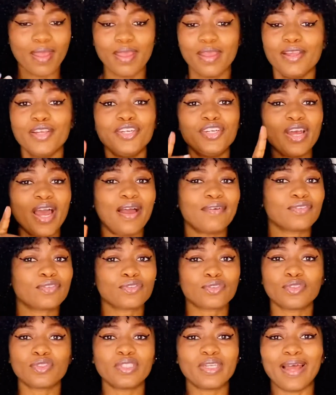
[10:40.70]
you don't have to
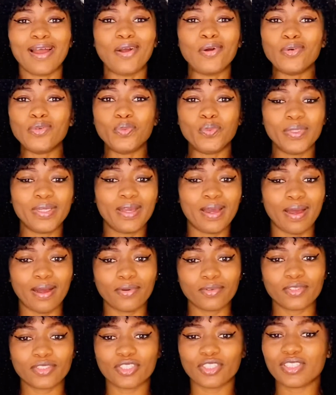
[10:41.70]
throw that old wig
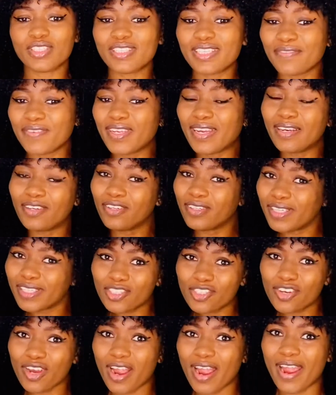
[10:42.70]
out. Just give it another
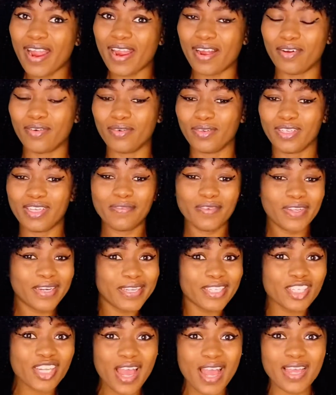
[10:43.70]
try. Give it
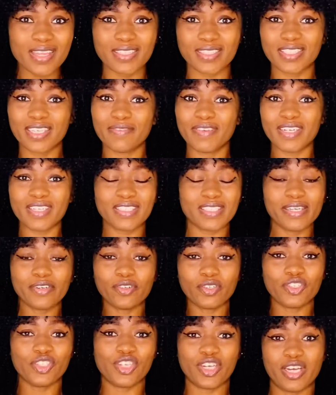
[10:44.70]
a chance. Give it a
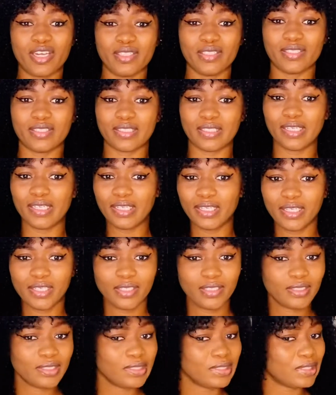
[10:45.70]
second chance.
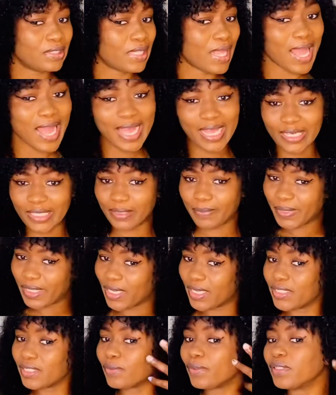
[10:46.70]
You understand?
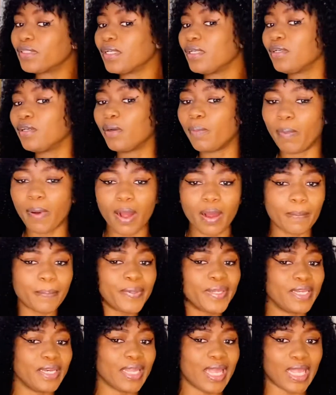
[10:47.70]
Because you want to look
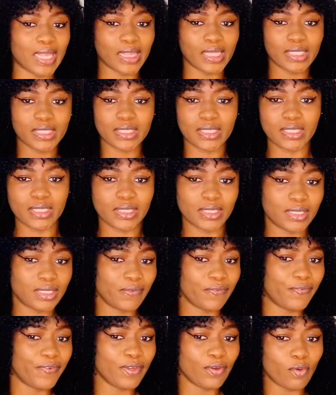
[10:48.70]
popping like this. You
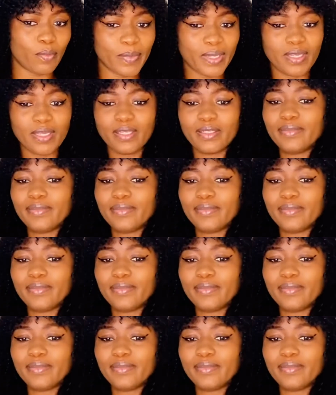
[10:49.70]
feel me?